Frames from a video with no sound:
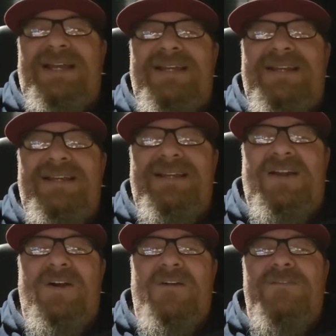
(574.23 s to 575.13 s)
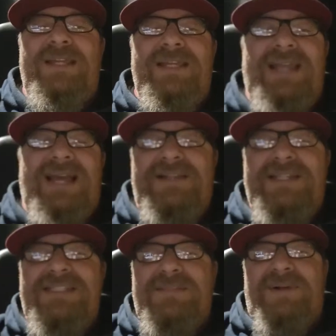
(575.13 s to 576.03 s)
Hopefully he at least
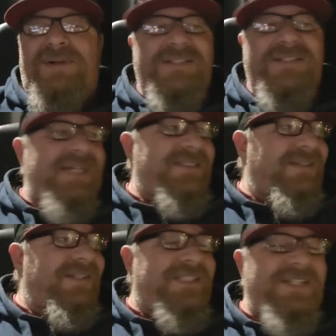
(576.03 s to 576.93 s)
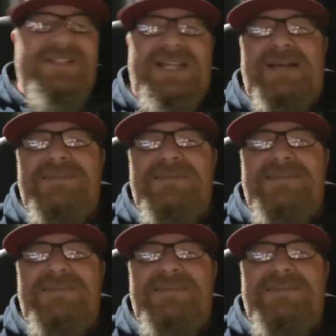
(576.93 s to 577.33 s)
apologized and looked at your damage.